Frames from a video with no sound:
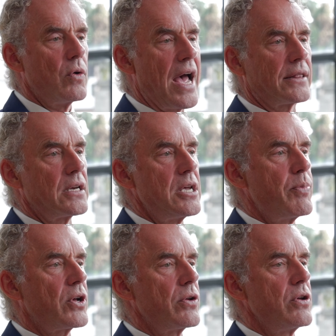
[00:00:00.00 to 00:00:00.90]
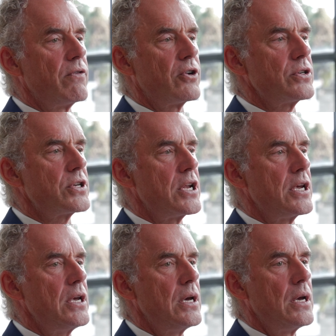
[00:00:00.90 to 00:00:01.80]
at the typical
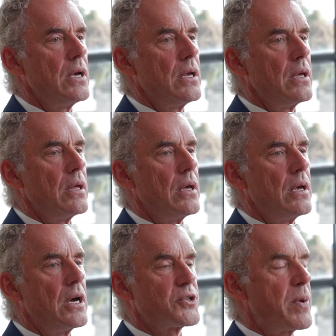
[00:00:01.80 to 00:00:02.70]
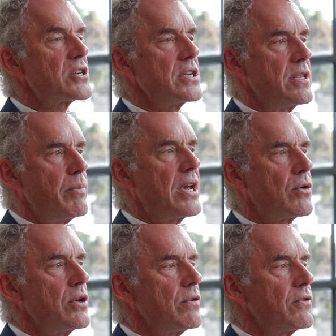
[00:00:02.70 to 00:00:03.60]
university, especially the
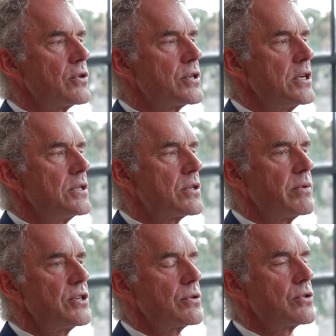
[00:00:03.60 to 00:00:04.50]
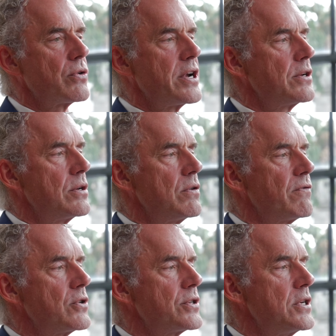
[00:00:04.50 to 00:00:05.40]
bigger universities, the research oriented
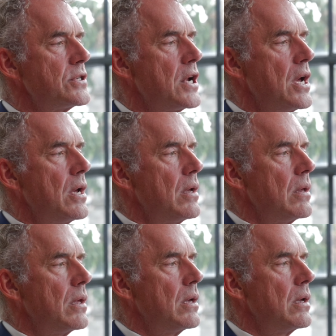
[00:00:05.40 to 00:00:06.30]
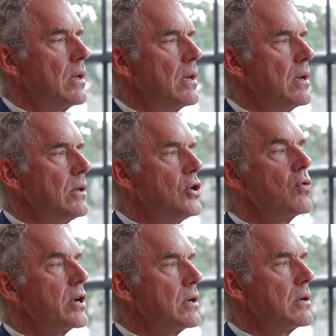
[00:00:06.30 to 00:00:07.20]
universities, you
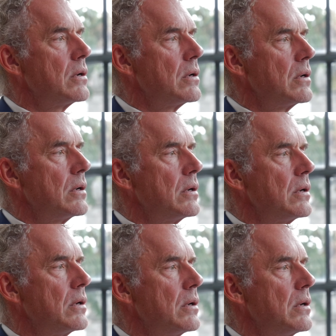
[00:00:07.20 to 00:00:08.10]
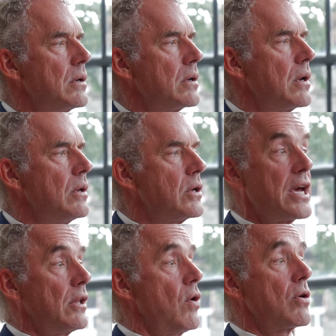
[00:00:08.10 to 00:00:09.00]
can you
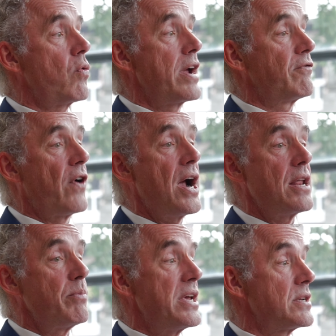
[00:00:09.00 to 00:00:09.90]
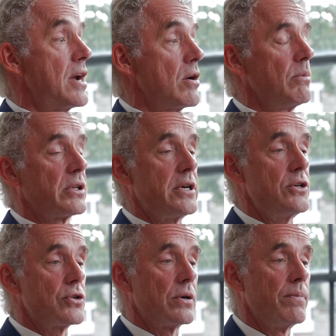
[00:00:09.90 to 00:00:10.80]
get along quite fine and be a terrible teacher.